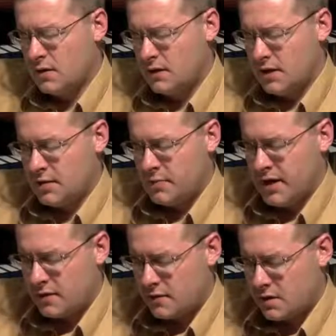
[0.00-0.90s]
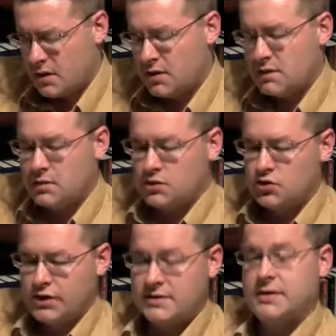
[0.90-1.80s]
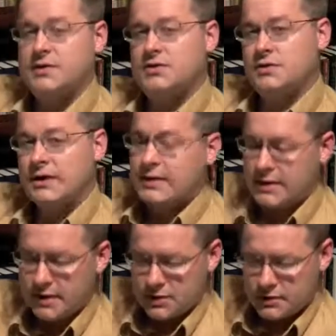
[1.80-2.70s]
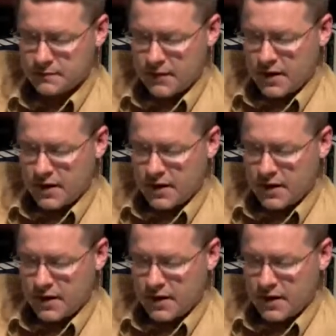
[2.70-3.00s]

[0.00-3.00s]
The Pickthall translation declares,